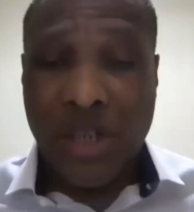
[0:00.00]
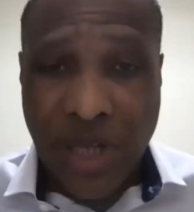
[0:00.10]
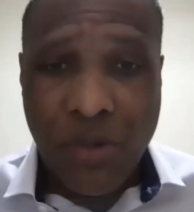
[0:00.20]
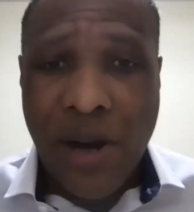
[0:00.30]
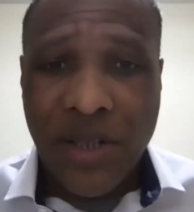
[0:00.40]

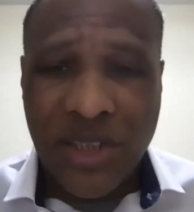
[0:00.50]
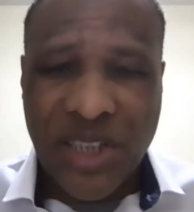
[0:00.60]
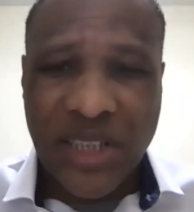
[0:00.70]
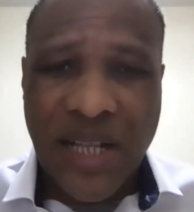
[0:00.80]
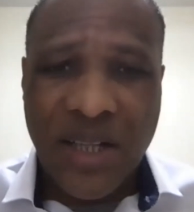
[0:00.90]
great wireless
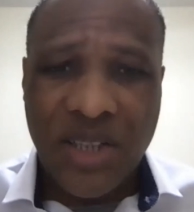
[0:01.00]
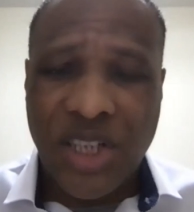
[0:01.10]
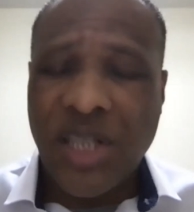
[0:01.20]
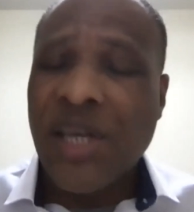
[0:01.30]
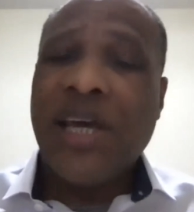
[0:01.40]

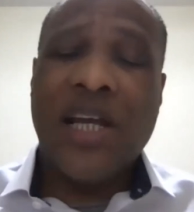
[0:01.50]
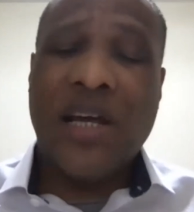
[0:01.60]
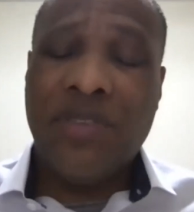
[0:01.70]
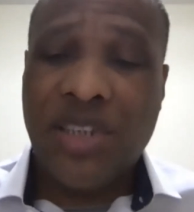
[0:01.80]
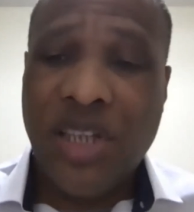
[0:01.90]
technology. And
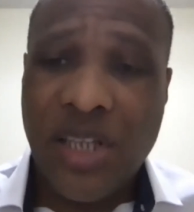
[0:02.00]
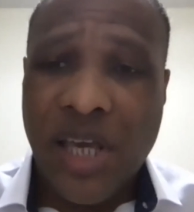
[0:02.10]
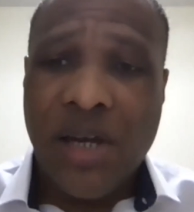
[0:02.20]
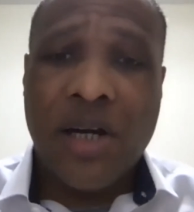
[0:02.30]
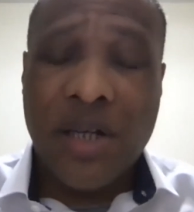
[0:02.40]
obviously,
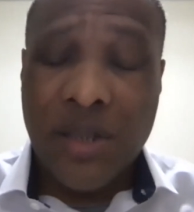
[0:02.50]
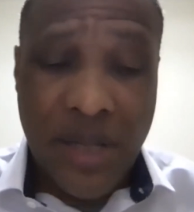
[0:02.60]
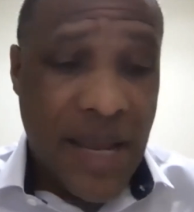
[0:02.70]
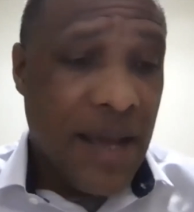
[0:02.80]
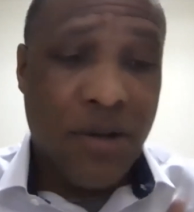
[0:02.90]
they are
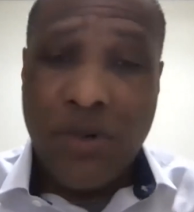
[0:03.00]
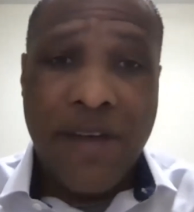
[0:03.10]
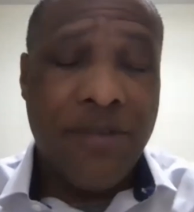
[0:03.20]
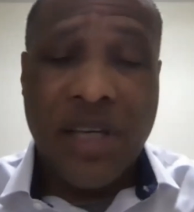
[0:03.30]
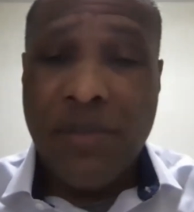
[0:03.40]
now
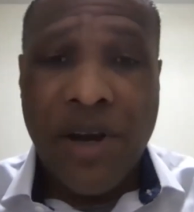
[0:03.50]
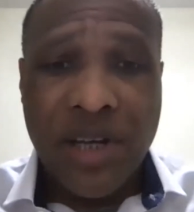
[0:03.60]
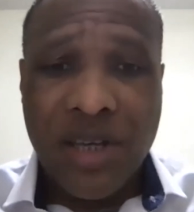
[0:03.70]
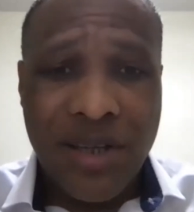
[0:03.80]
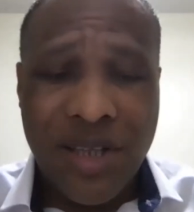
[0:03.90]
rivaling
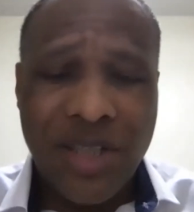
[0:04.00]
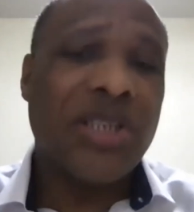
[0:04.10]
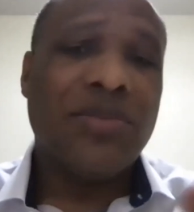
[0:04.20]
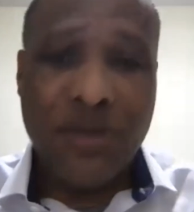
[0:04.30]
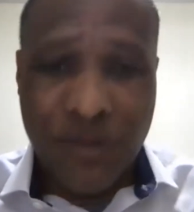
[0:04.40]
America in
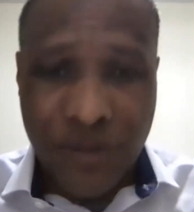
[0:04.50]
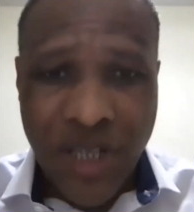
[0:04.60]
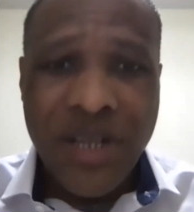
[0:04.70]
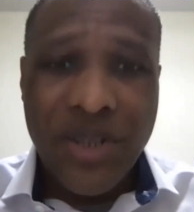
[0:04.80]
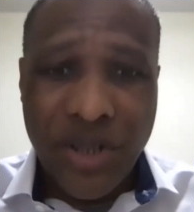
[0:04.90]
terms of
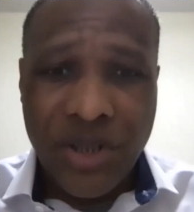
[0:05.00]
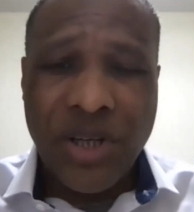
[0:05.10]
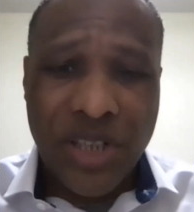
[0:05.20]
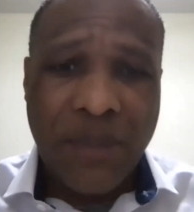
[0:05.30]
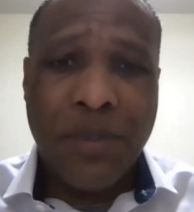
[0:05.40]

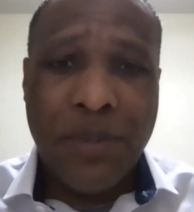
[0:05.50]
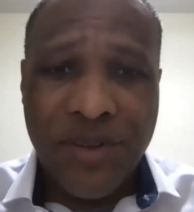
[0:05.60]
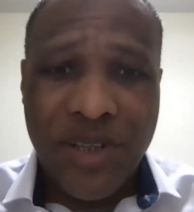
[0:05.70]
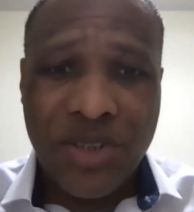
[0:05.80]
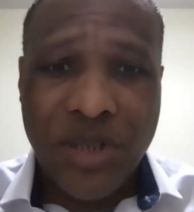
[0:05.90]
their
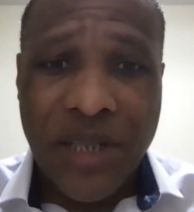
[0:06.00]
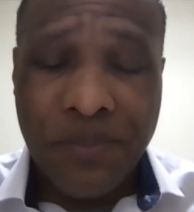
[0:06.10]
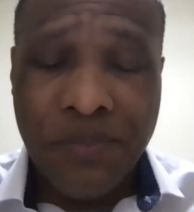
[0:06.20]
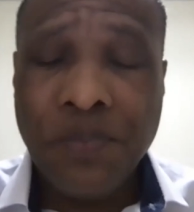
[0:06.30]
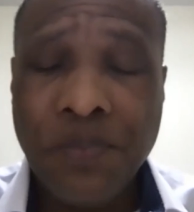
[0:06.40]
capabilities, right?
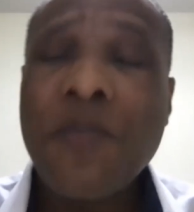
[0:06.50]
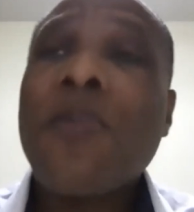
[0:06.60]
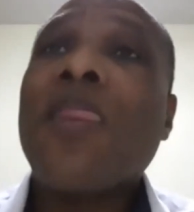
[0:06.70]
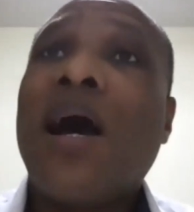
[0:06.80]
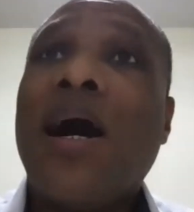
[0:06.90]

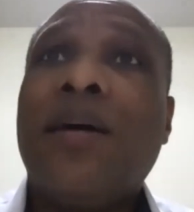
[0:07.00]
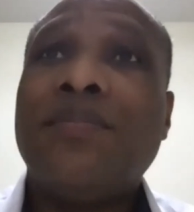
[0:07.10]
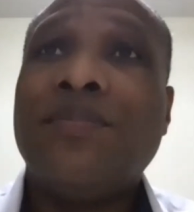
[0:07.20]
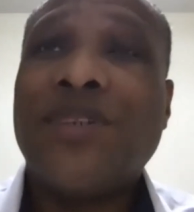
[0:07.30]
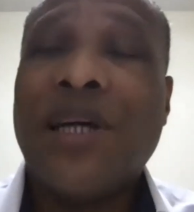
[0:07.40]

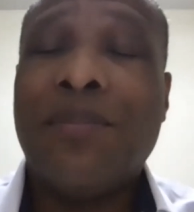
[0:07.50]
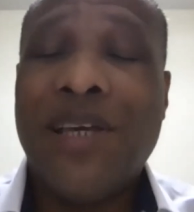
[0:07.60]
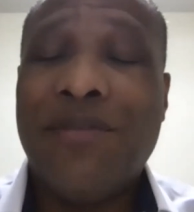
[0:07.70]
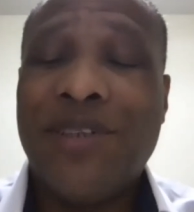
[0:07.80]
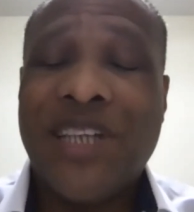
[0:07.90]
Some
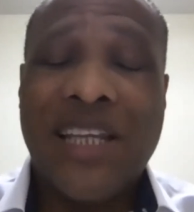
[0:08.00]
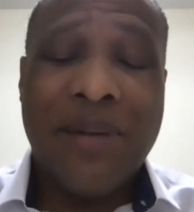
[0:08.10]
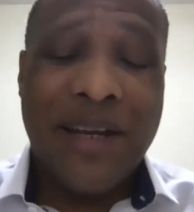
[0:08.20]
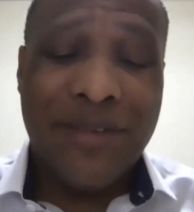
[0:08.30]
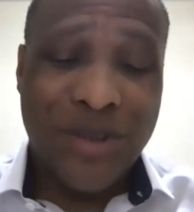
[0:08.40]
even say they
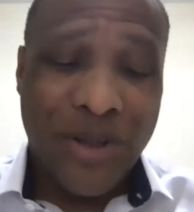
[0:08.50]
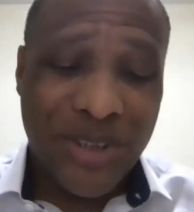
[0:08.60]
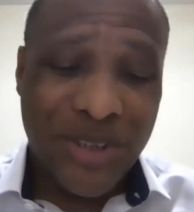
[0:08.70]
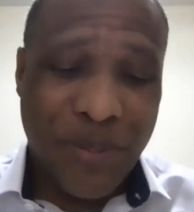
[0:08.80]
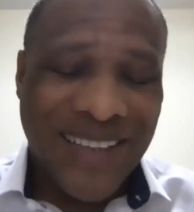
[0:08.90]
might have started
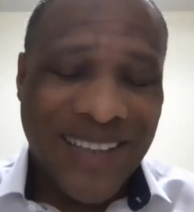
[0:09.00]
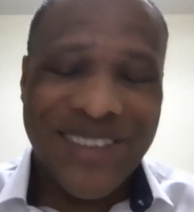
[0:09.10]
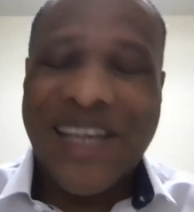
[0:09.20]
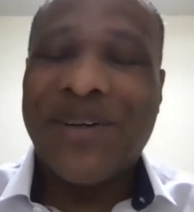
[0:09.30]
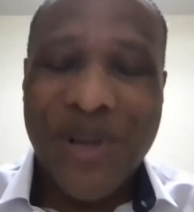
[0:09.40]
to surpass
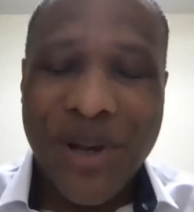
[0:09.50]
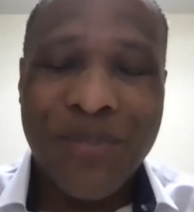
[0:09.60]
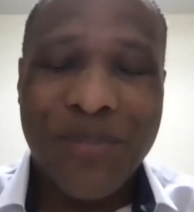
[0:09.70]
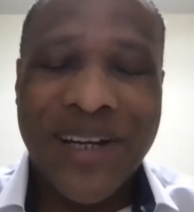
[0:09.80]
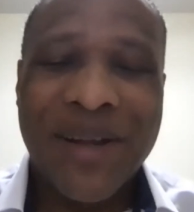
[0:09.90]
us. I don't know.
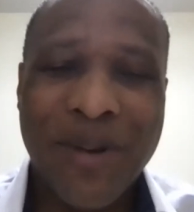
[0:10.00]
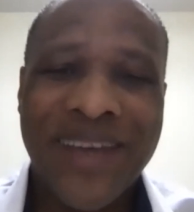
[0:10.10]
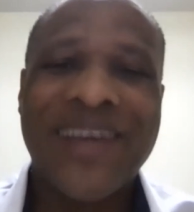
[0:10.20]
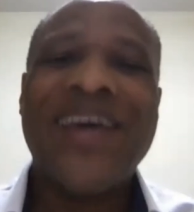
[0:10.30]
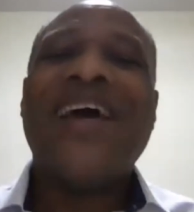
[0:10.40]
But
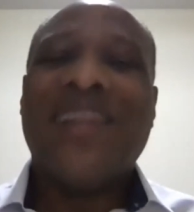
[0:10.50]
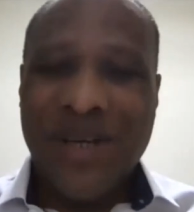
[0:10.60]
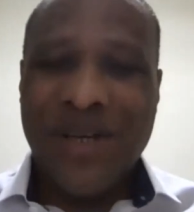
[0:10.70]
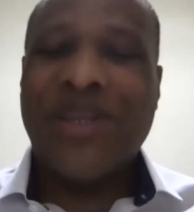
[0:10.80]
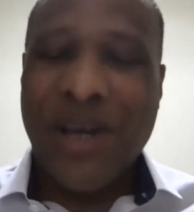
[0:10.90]
anyway,
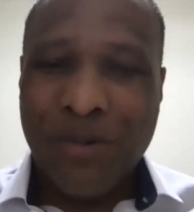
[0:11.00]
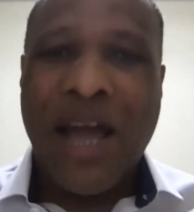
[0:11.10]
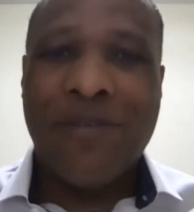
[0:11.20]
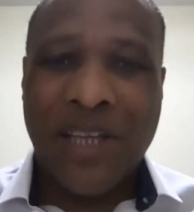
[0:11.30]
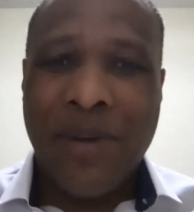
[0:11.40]
they are
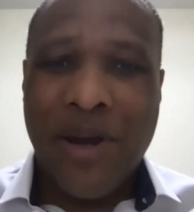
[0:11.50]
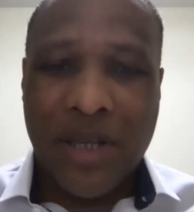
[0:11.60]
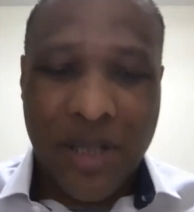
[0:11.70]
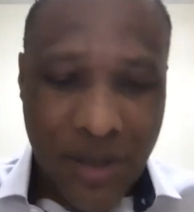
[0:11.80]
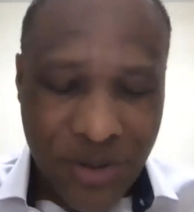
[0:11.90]
rivaling
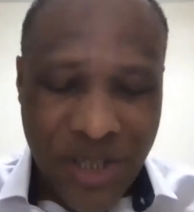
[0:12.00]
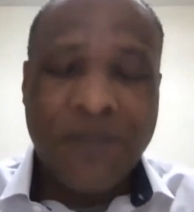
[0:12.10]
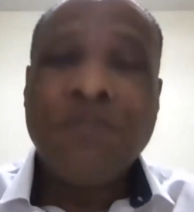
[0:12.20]
America. Okay.